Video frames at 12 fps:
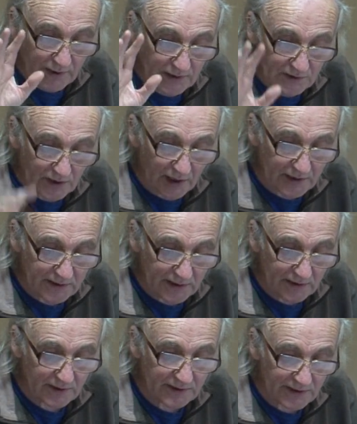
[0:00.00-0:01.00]
has the
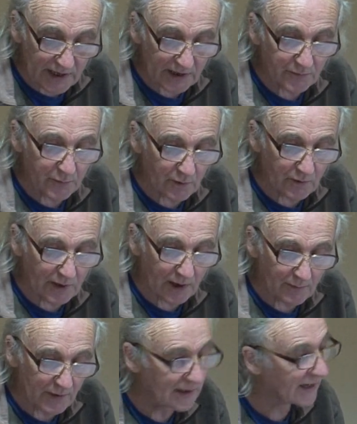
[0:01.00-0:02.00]
idea that death will
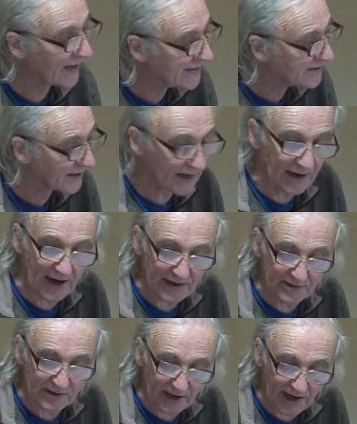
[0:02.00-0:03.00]
come later
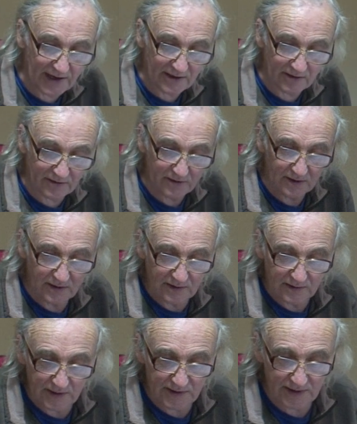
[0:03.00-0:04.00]
at the end.
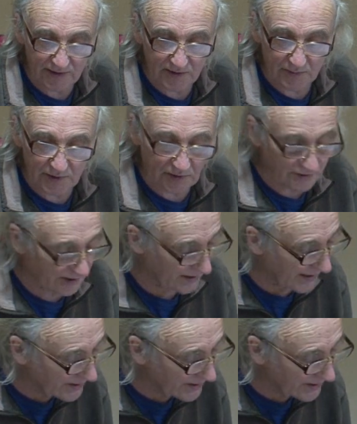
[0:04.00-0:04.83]
It sounds a bit strange.